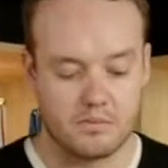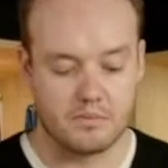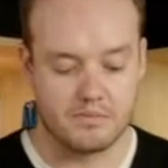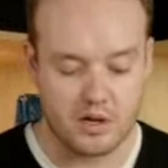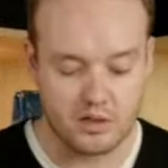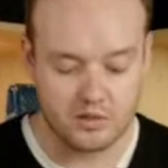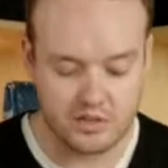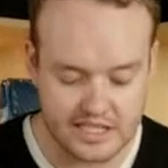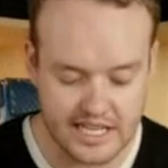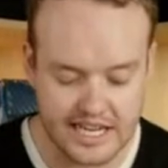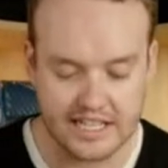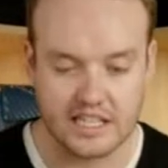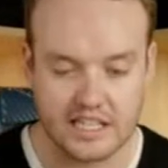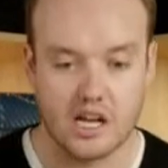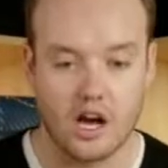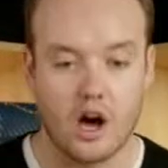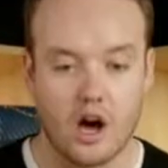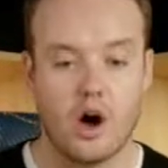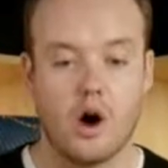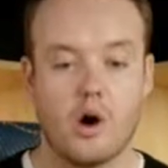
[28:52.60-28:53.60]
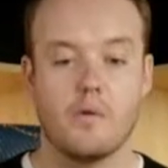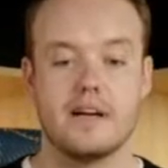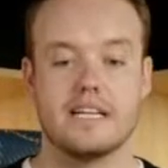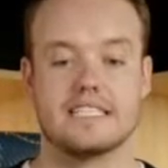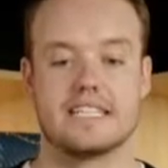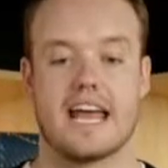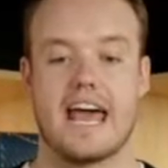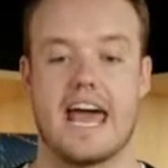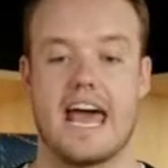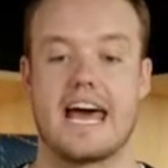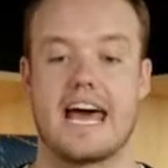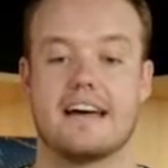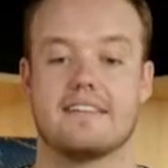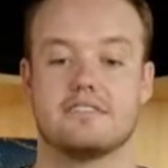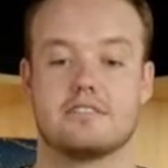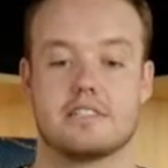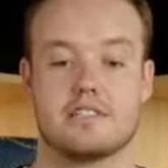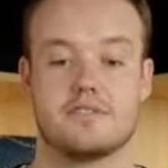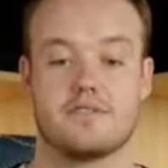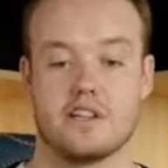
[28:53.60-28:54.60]
it'll most likely always
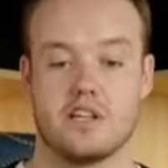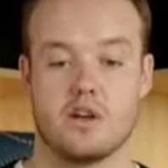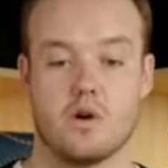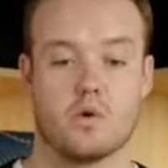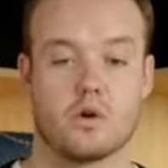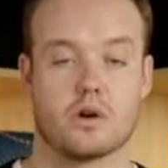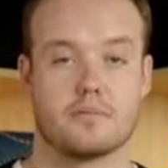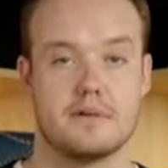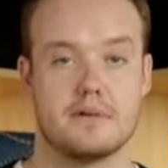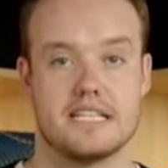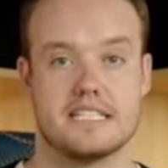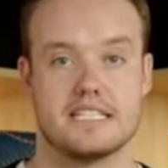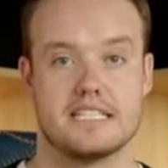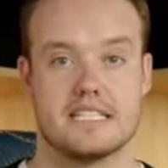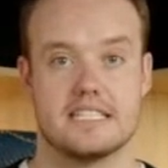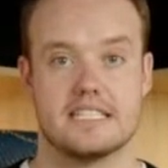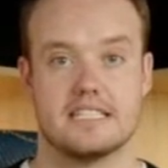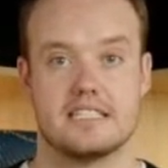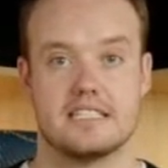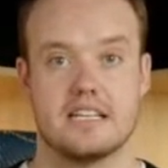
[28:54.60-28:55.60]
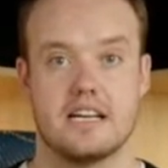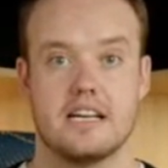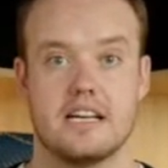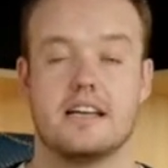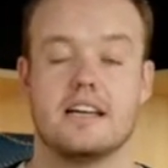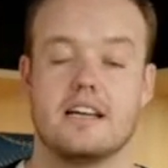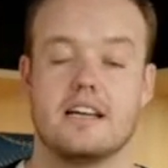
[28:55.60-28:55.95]
have, especially for the older pieces,